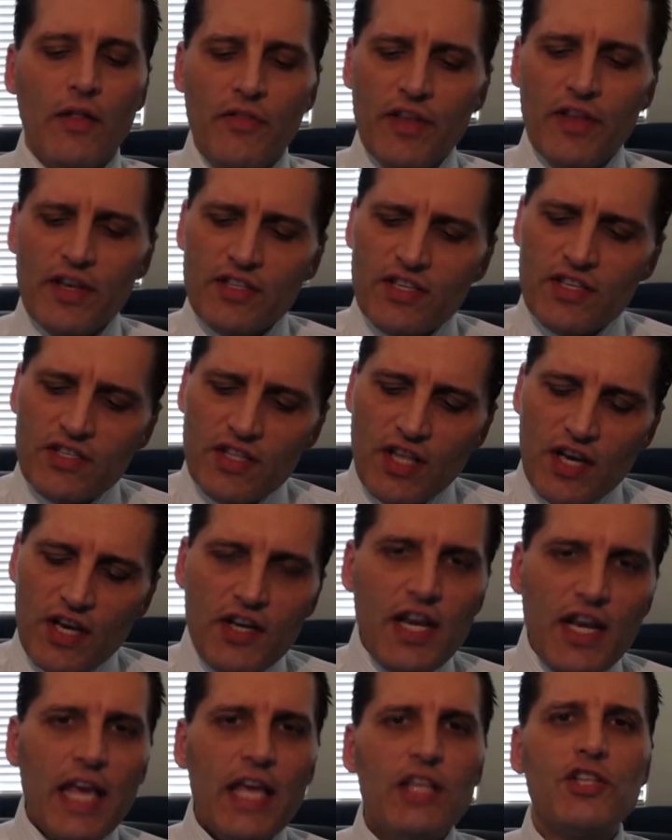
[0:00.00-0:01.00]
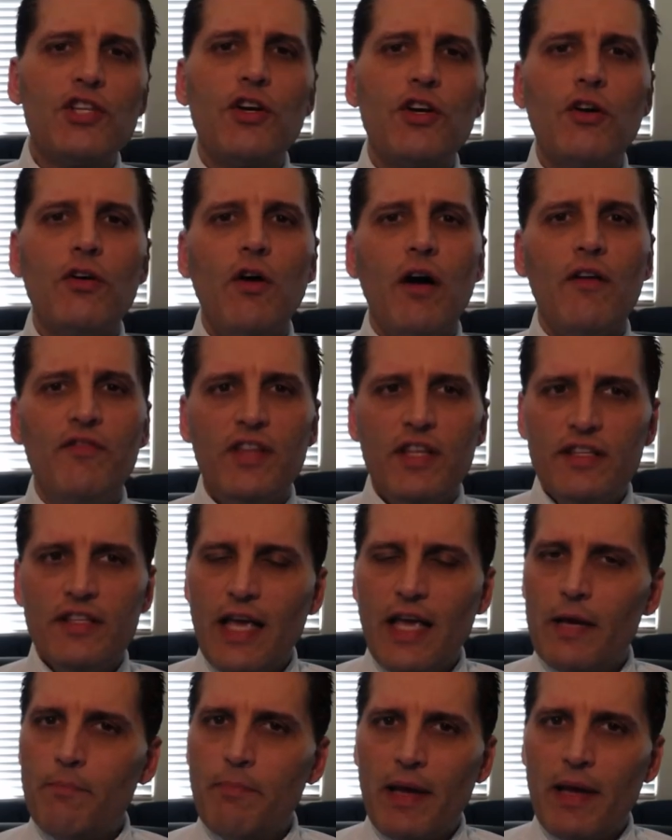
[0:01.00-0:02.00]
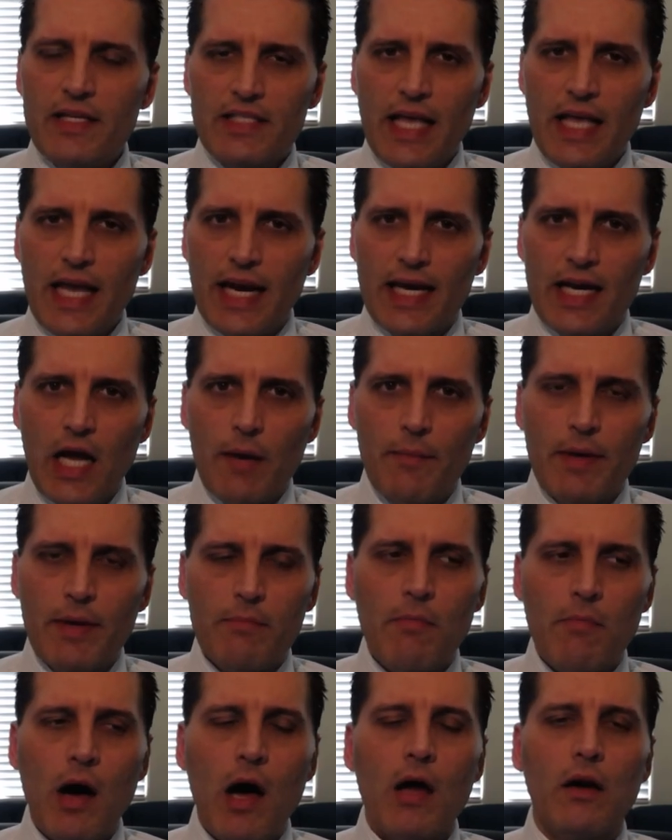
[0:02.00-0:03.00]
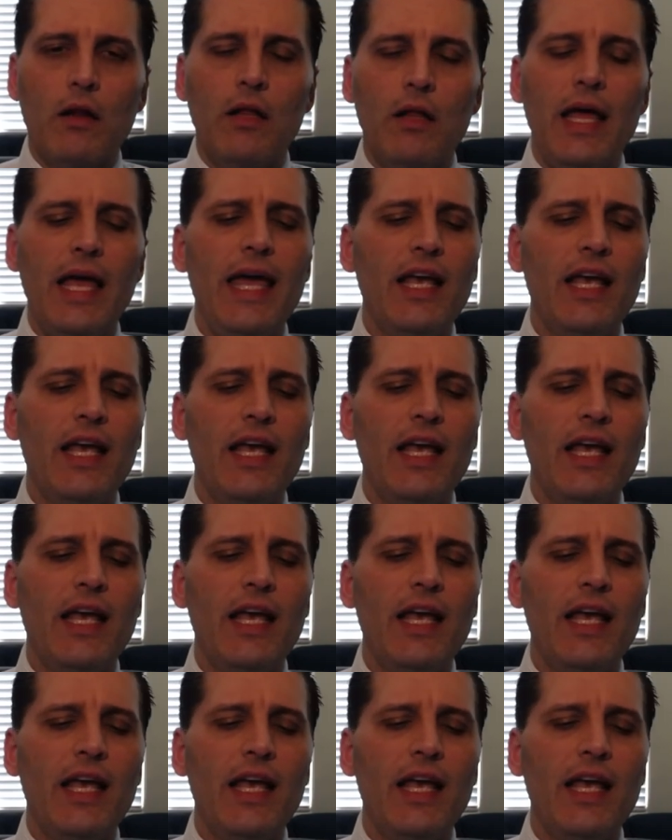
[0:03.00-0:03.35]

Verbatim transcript: This is the nature of the debt-based economic model.